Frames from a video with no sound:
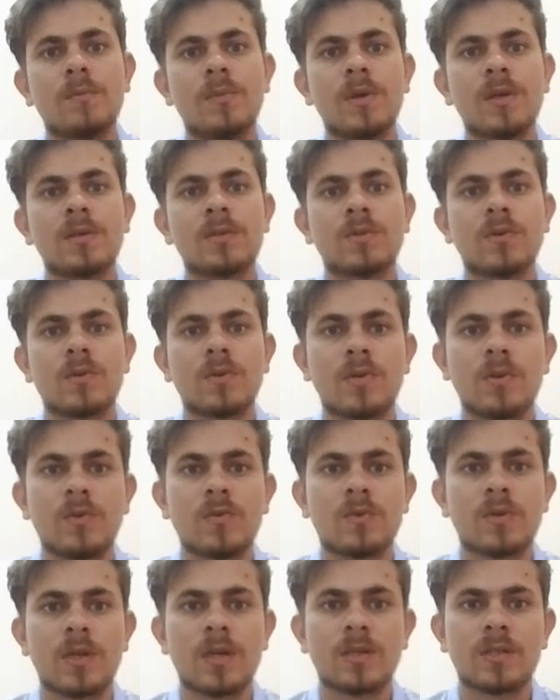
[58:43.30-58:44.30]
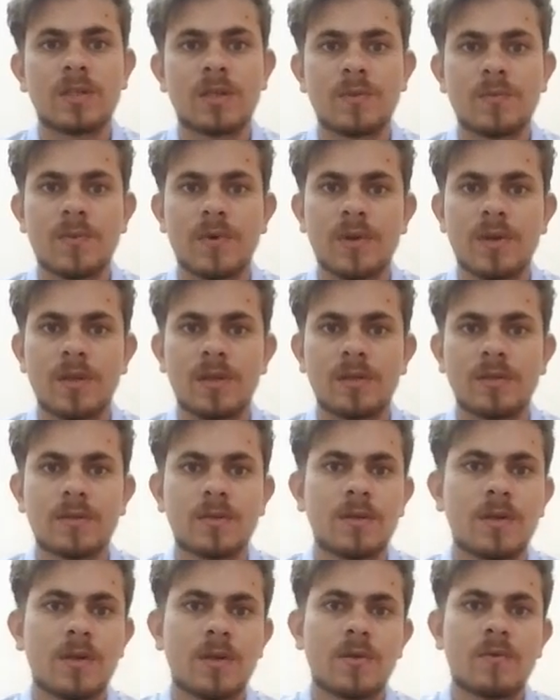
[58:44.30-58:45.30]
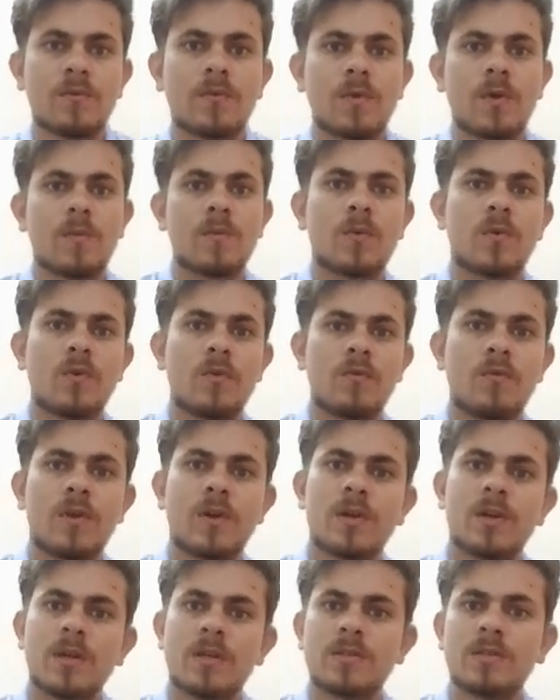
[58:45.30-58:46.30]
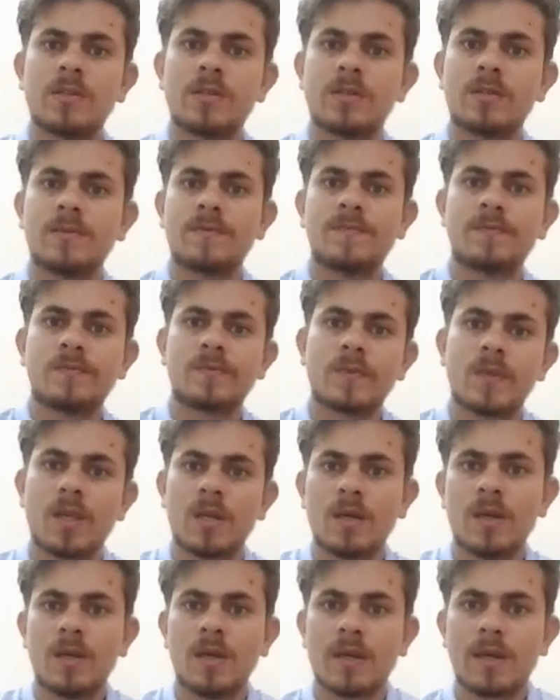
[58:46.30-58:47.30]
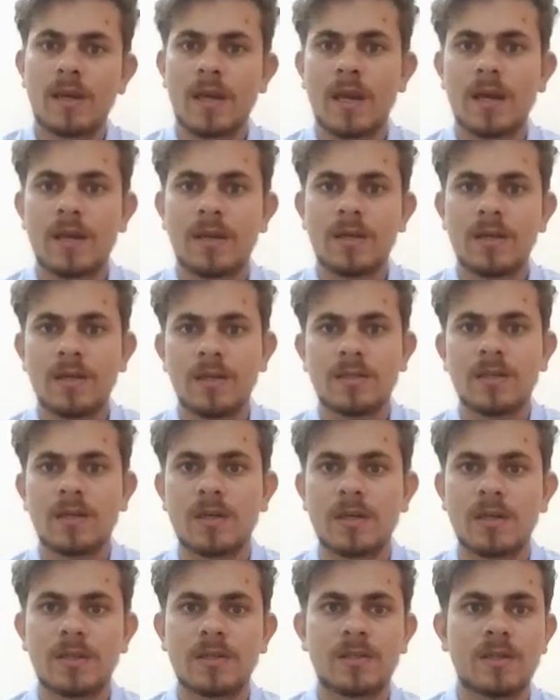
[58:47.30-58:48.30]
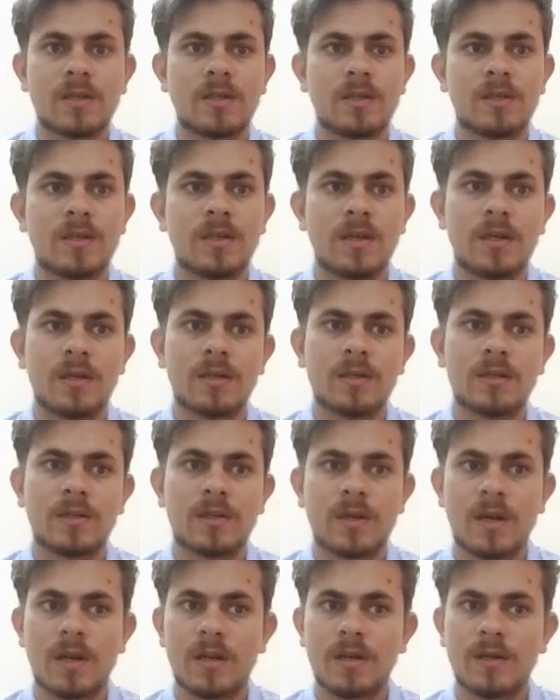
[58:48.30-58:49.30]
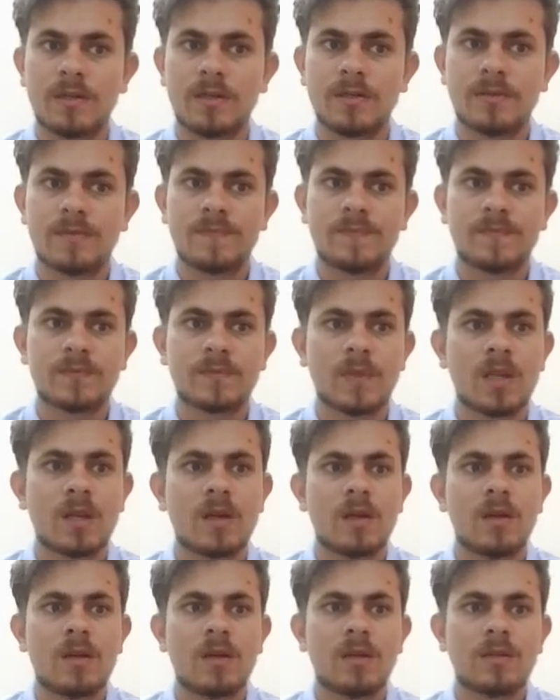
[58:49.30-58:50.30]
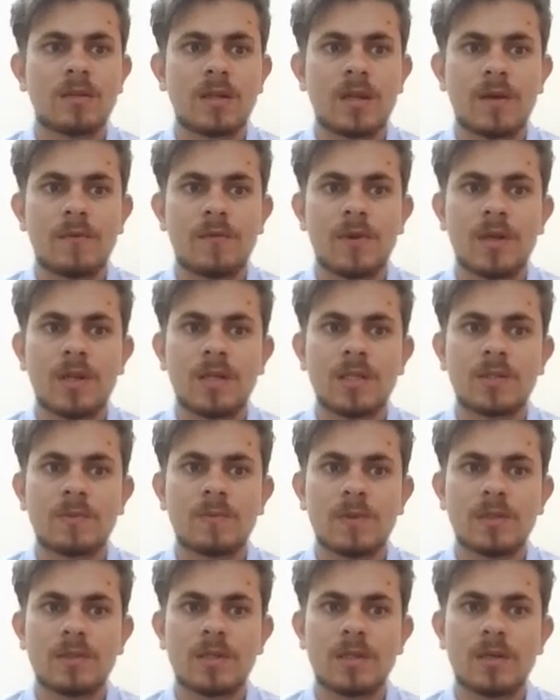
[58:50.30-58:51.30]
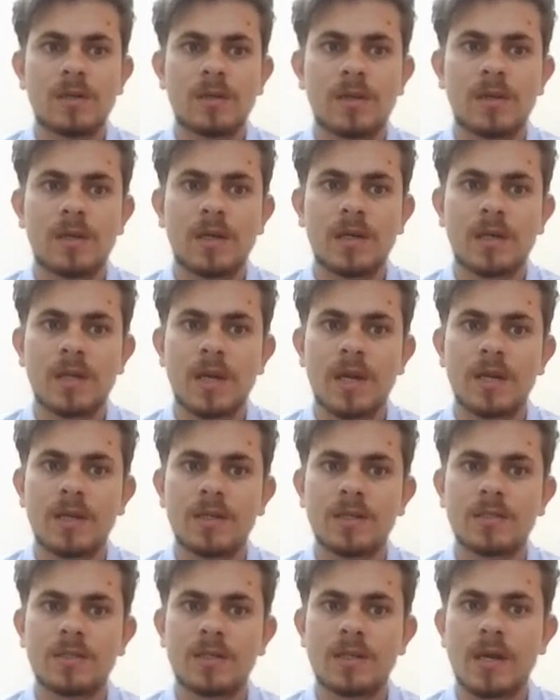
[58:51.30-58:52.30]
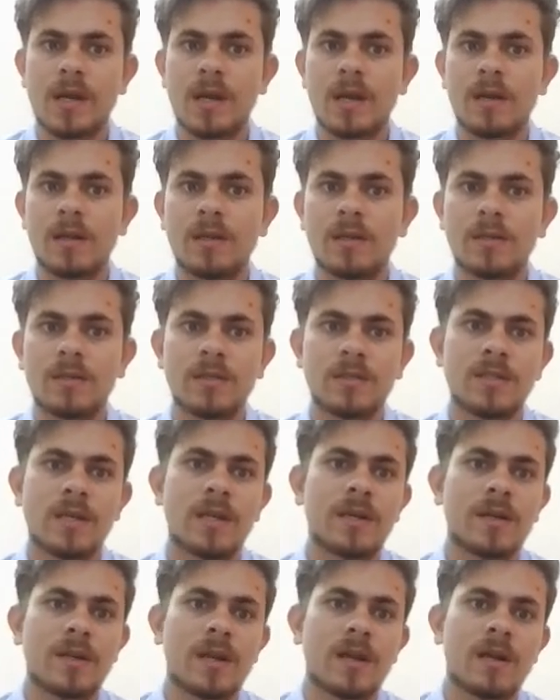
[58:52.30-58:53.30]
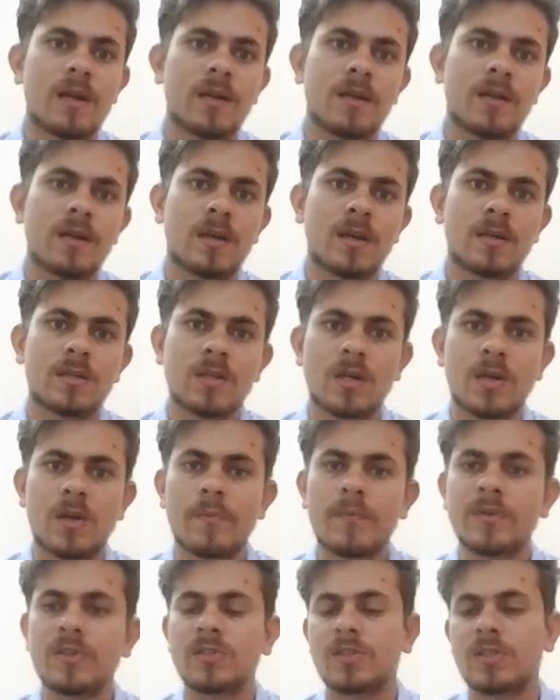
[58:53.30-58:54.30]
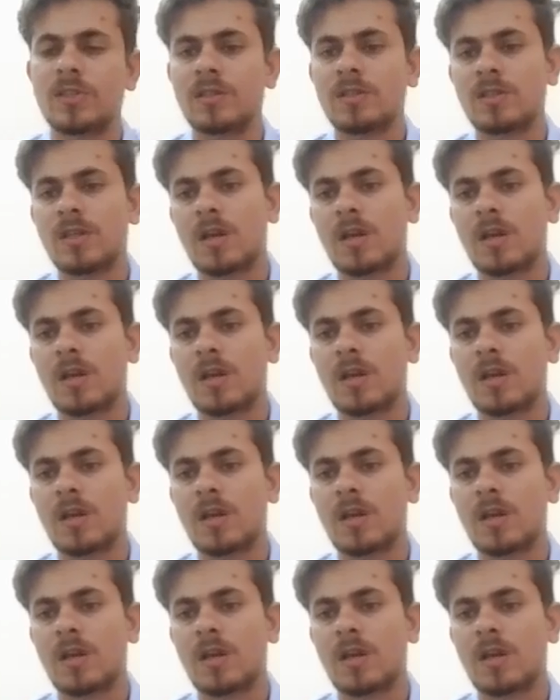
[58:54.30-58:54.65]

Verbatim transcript: Based on new testimony from two witnesses, Kenny is arrested and tried. The evidence presented at Kenny's trial is entirely circumstantial